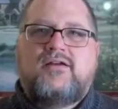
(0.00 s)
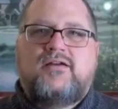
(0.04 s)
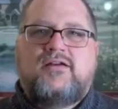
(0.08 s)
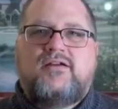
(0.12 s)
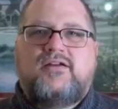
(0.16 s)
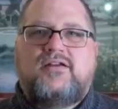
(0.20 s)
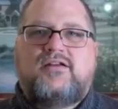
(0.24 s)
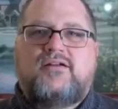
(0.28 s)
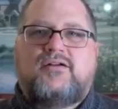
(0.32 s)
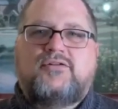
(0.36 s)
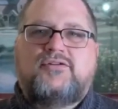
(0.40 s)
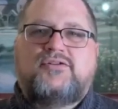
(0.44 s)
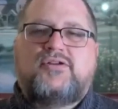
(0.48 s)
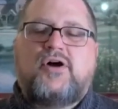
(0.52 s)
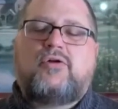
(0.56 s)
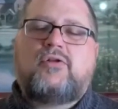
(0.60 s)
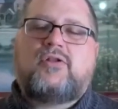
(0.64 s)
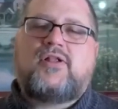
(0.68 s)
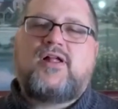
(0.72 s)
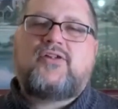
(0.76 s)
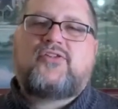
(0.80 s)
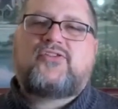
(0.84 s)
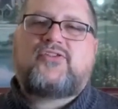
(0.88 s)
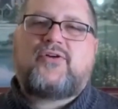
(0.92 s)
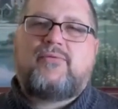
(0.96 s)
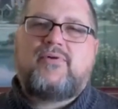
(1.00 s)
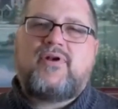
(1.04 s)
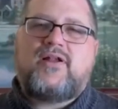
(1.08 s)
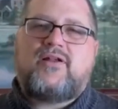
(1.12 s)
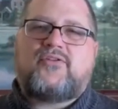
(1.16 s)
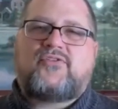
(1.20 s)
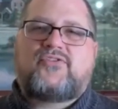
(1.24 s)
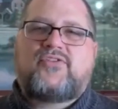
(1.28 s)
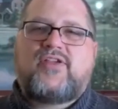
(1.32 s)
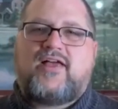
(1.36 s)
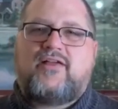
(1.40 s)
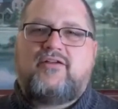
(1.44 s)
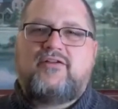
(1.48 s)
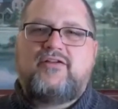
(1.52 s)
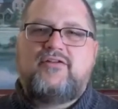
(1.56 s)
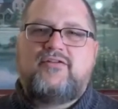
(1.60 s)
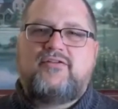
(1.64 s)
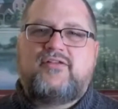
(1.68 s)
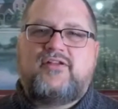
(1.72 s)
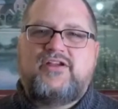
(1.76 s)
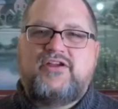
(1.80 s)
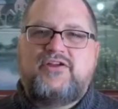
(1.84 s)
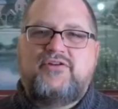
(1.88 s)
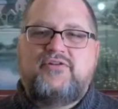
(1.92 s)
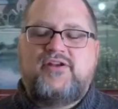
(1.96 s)
You know, don't let someone else tell you
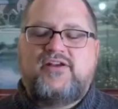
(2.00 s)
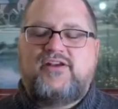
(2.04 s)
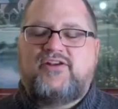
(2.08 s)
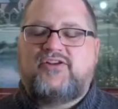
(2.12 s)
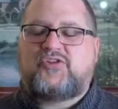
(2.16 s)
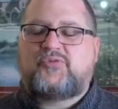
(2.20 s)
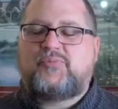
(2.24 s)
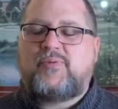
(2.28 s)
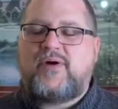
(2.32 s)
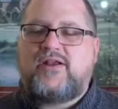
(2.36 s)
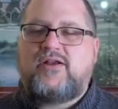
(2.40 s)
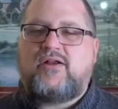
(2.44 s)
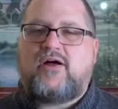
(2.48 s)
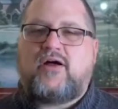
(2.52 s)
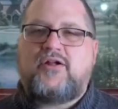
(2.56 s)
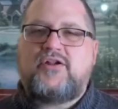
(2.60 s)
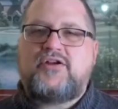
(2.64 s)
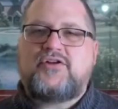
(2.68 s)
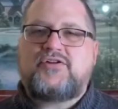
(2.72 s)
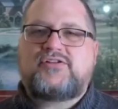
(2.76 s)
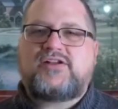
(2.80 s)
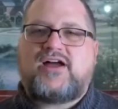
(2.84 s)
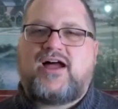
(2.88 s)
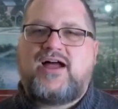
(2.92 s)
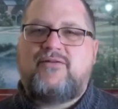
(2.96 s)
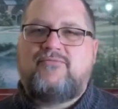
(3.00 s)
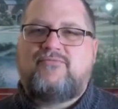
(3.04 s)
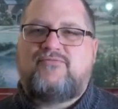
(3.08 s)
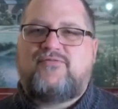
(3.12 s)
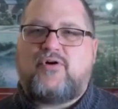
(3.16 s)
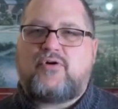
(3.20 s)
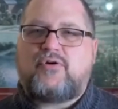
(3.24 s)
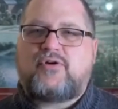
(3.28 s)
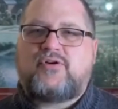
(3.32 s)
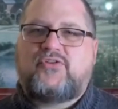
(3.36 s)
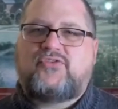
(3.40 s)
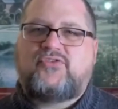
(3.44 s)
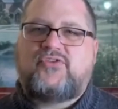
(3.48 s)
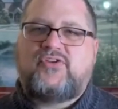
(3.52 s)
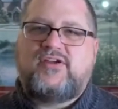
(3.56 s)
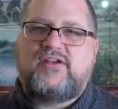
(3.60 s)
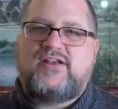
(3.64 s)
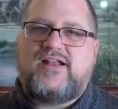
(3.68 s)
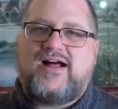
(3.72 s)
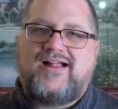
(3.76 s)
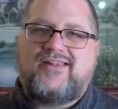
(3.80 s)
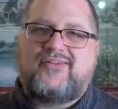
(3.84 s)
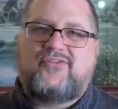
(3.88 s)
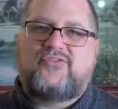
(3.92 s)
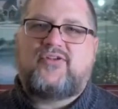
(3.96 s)
that you need to spend all your time
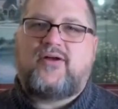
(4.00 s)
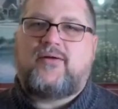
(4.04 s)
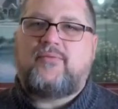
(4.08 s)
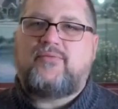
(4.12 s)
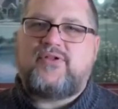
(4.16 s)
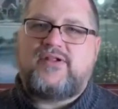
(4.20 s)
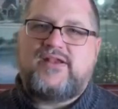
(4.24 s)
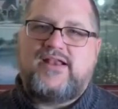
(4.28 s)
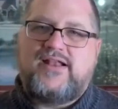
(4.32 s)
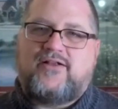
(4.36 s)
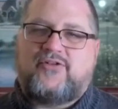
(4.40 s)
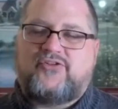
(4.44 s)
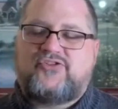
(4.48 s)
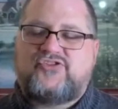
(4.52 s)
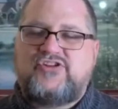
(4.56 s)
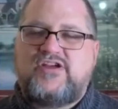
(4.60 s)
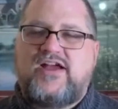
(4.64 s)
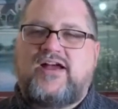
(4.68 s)
focusing on something else.